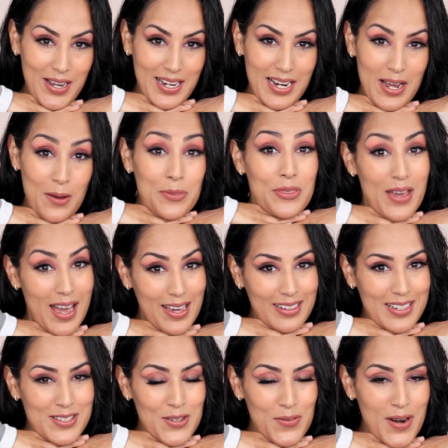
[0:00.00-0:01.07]
Okay, now that
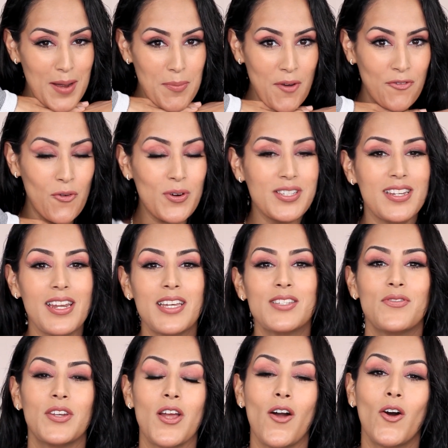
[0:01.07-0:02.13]
is a wrap for today's
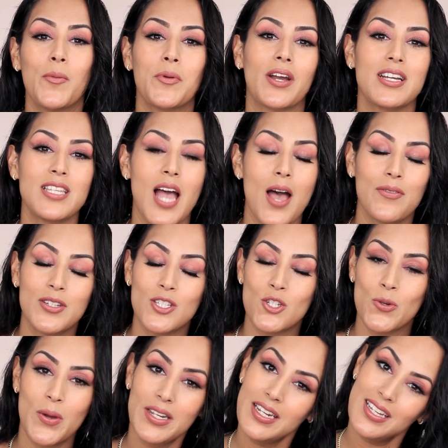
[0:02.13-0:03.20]
video. I hope you guys have
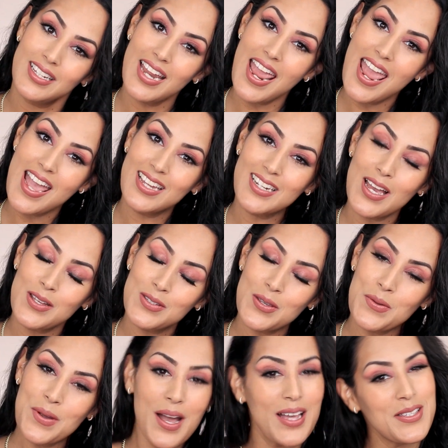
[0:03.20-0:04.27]
enjoyed it and I'll see
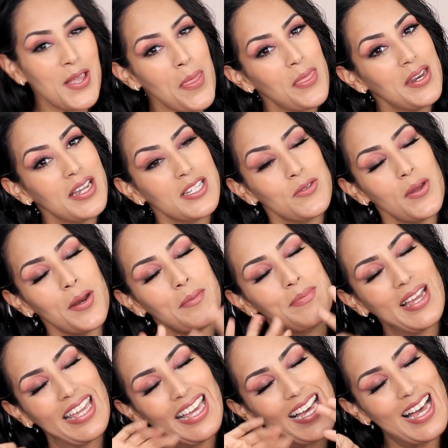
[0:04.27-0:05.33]
you guys on the next one.
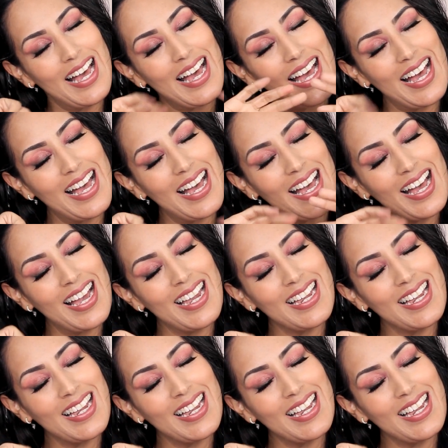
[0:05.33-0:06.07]
Bye guys!